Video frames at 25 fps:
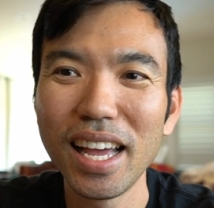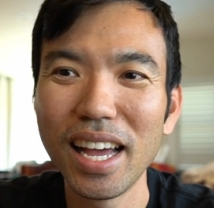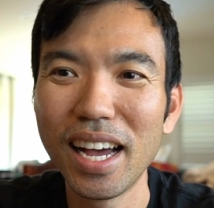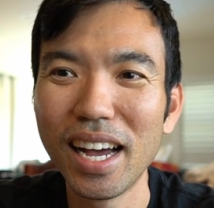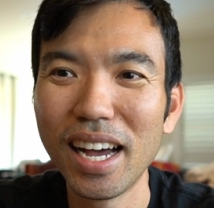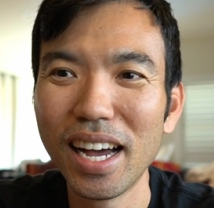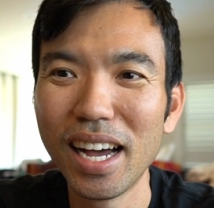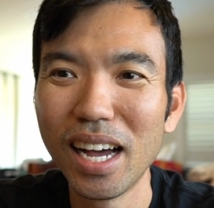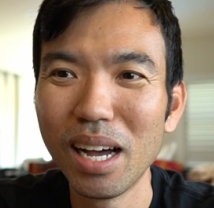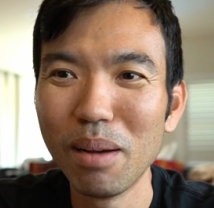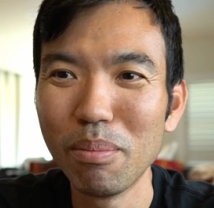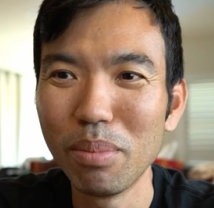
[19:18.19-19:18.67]

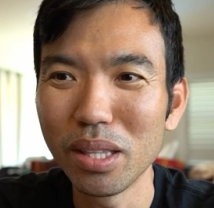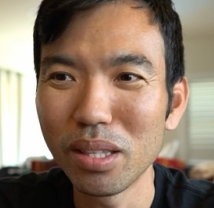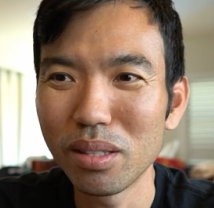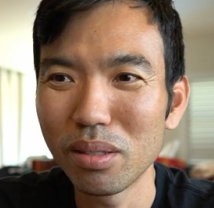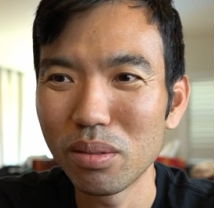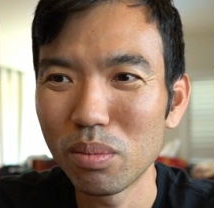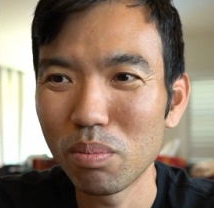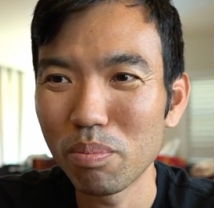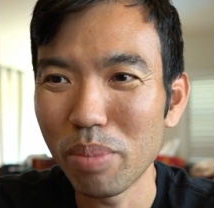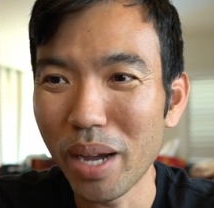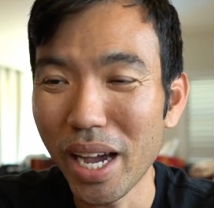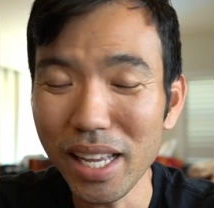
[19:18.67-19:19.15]
But
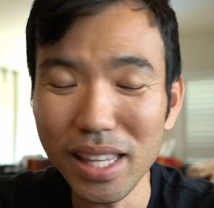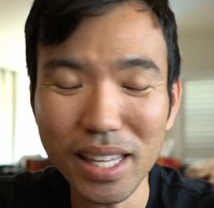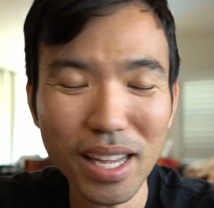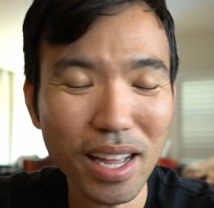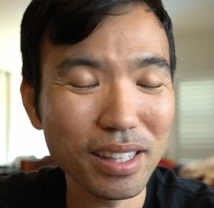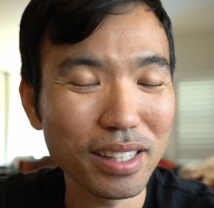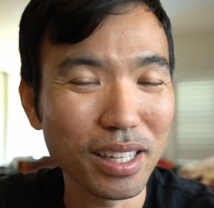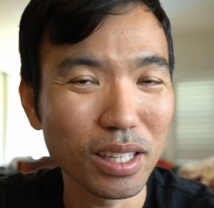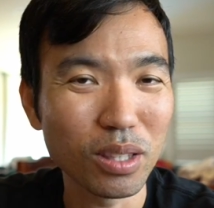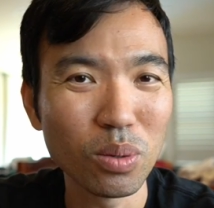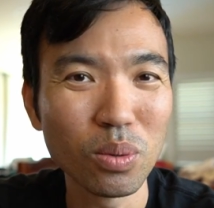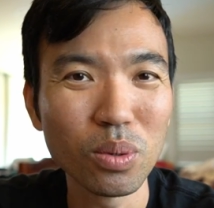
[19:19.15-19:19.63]

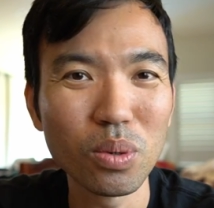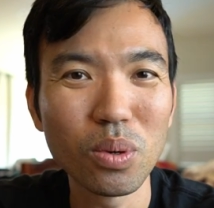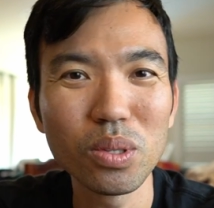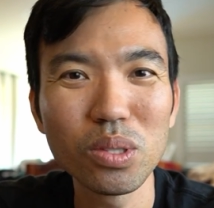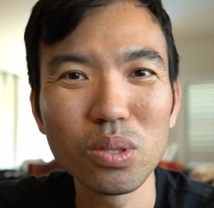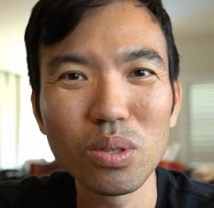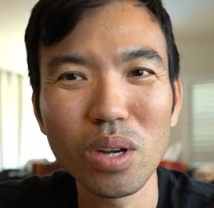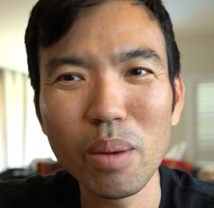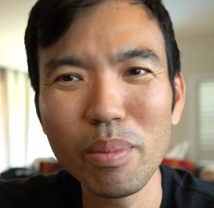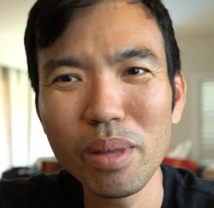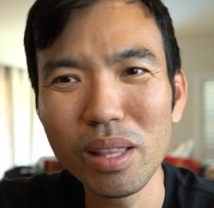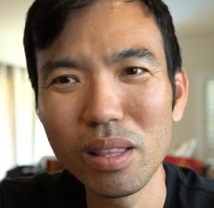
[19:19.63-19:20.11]
pythons like
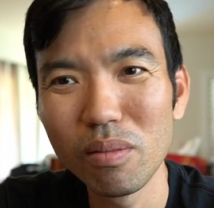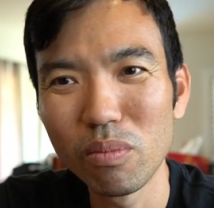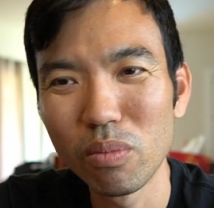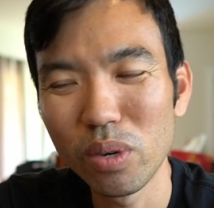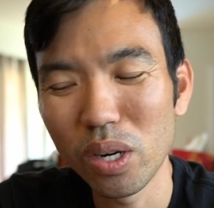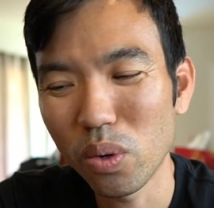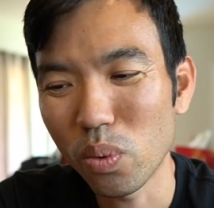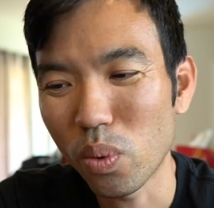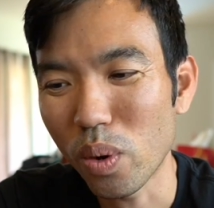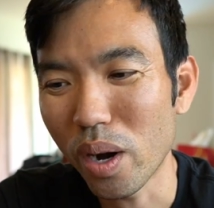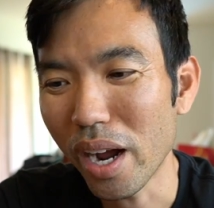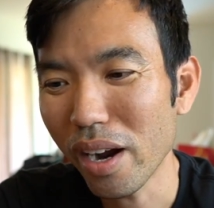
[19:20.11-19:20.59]
Tonkotsu Ramen
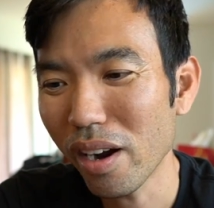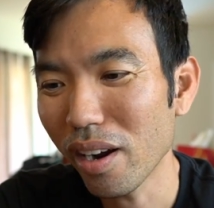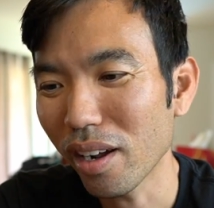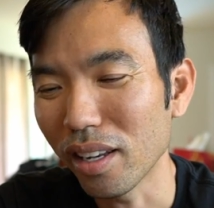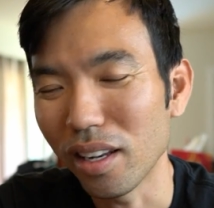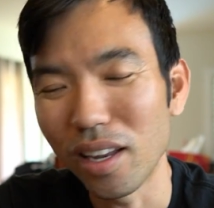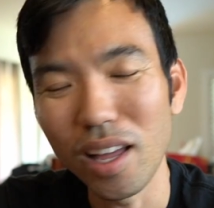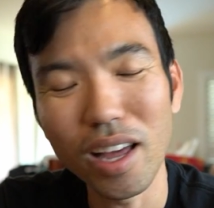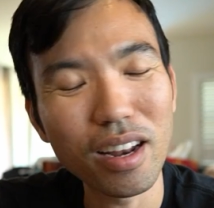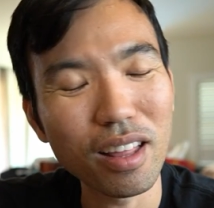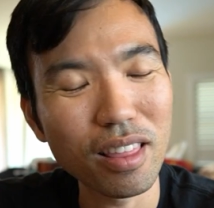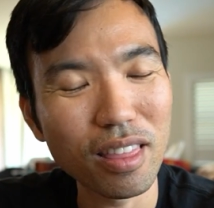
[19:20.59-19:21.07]
require a
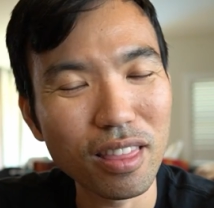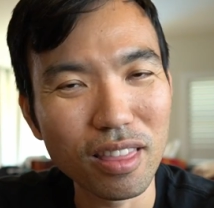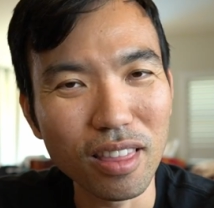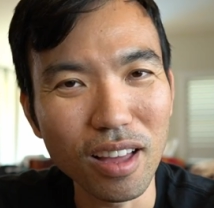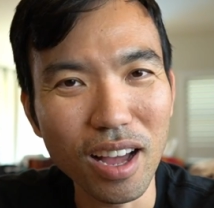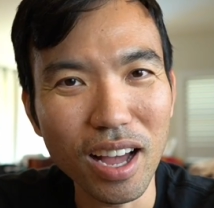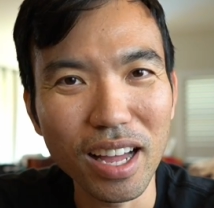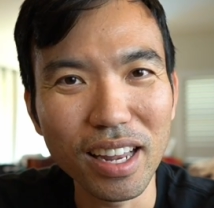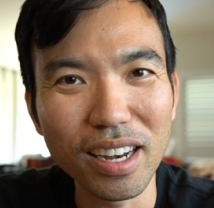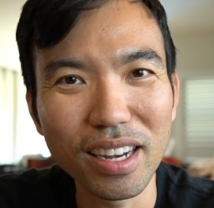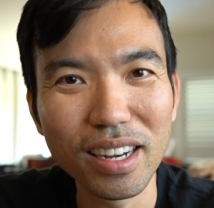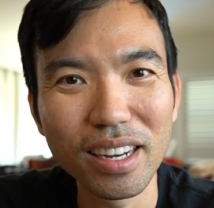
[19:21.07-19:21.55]
lot of
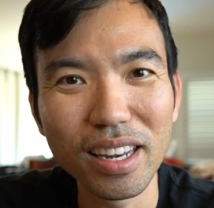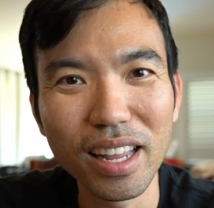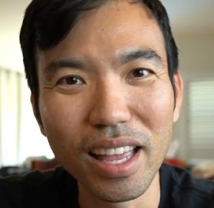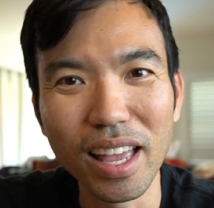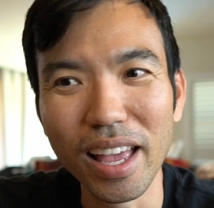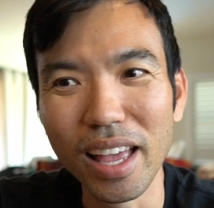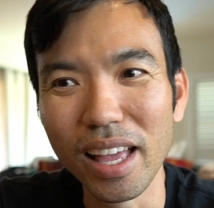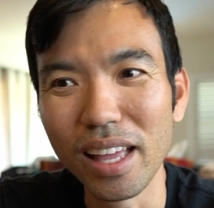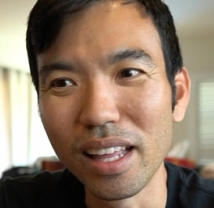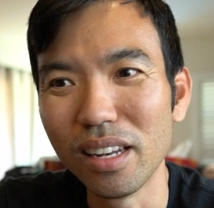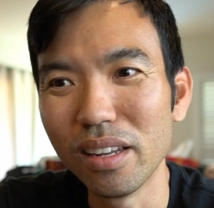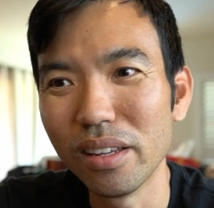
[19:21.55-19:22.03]
thought,
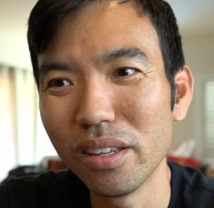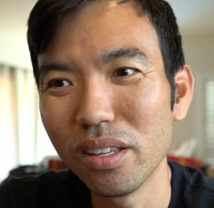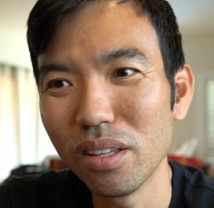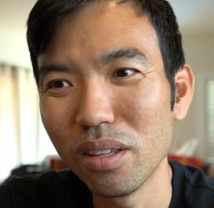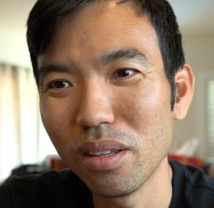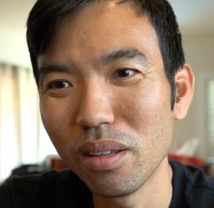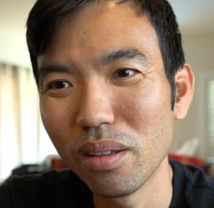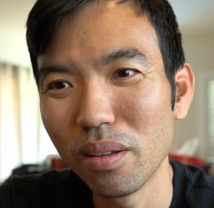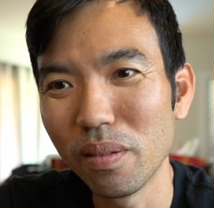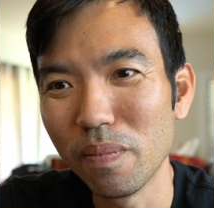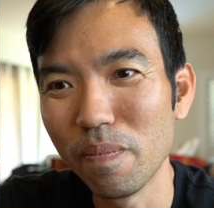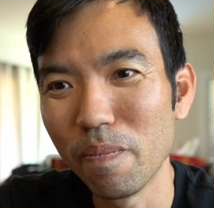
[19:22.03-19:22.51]
and
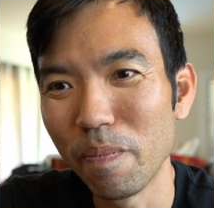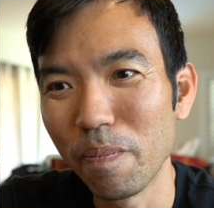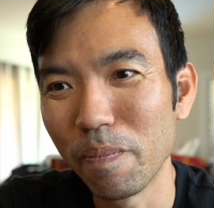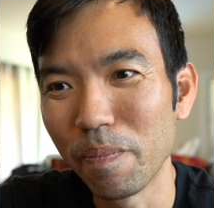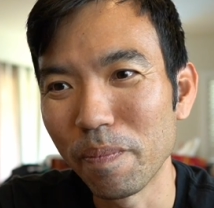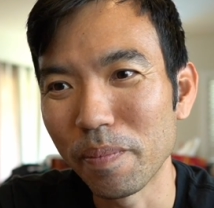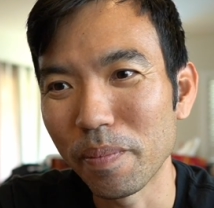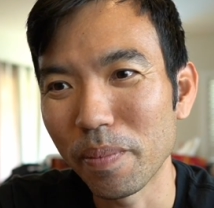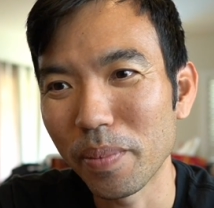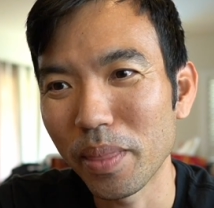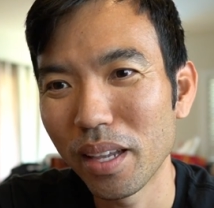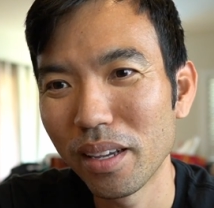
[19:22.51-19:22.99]

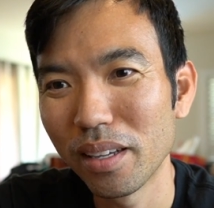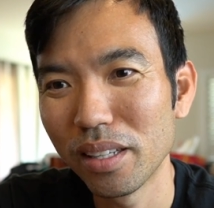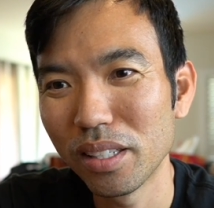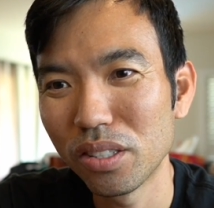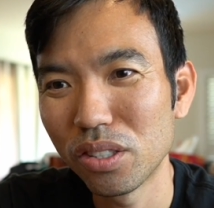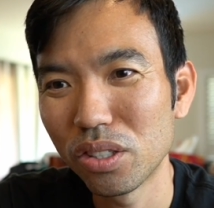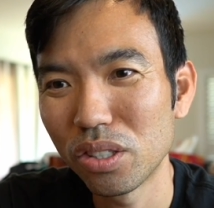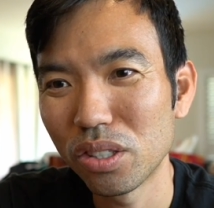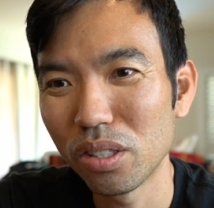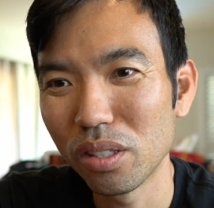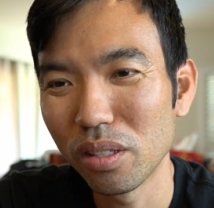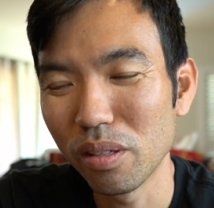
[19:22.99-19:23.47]

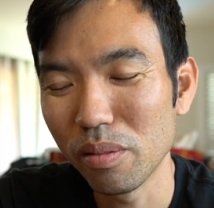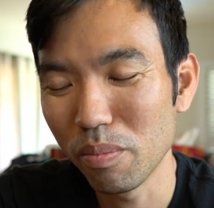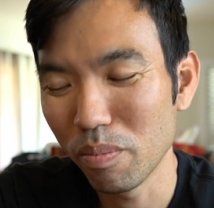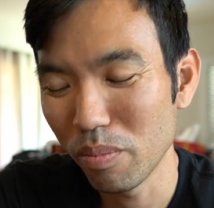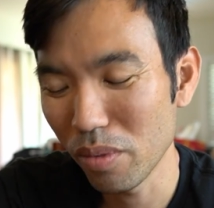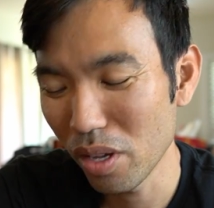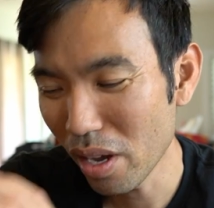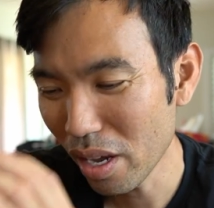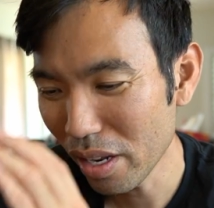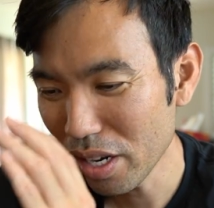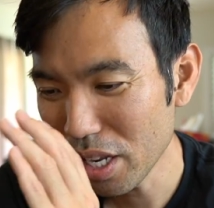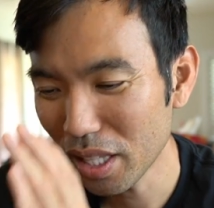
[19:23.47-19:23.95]

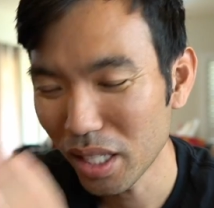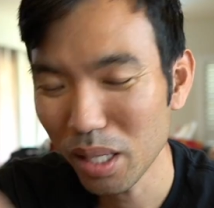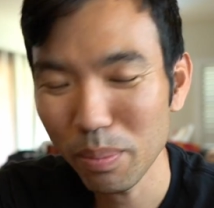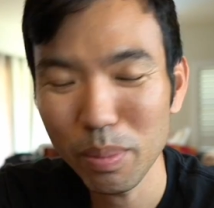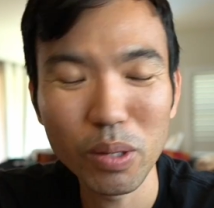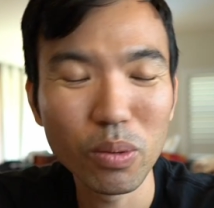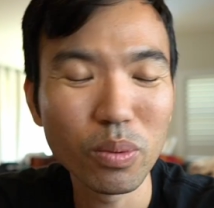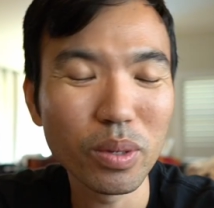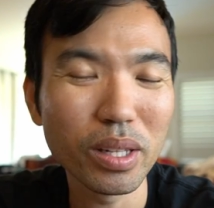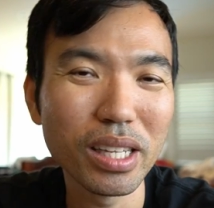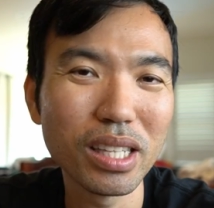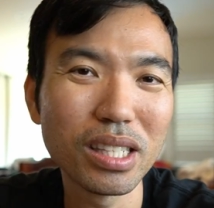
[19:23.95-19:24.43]
you need to
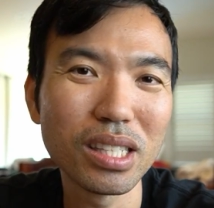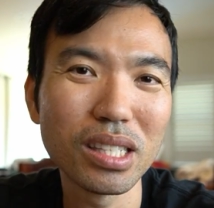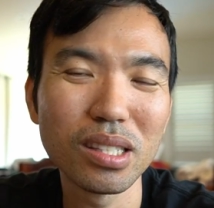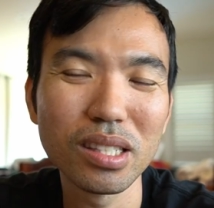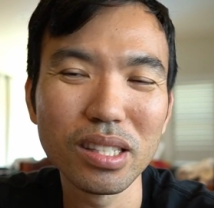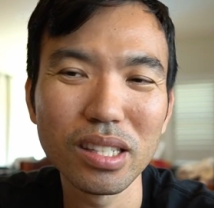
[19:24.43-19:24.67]
be really